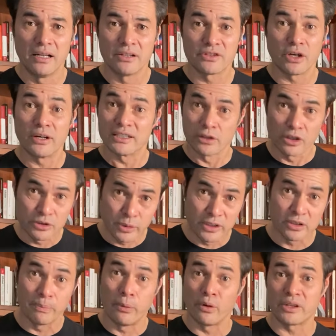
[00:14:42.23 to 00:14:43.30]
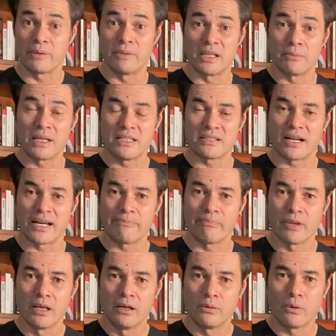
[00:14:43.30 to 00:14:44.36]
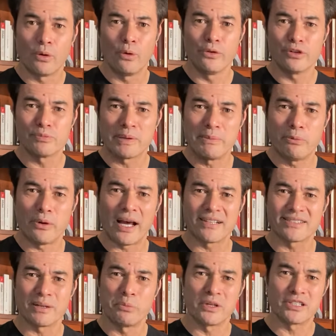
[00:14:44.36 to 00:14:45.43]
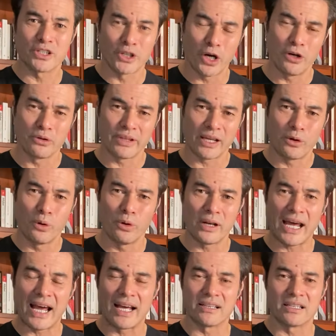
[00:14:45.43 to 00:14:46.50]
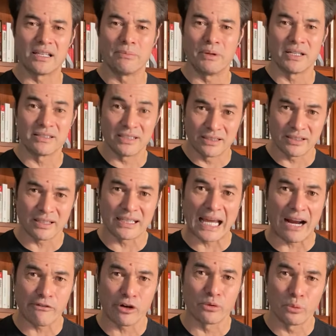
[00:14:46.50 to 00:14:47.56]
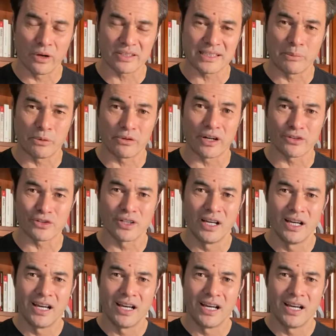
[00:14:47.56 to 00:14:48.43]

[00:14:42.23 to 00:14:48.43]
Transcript: So as long as we support them in the meantime, well, all those people had somewhere to go. They all had the ability to carry on work somewhere else.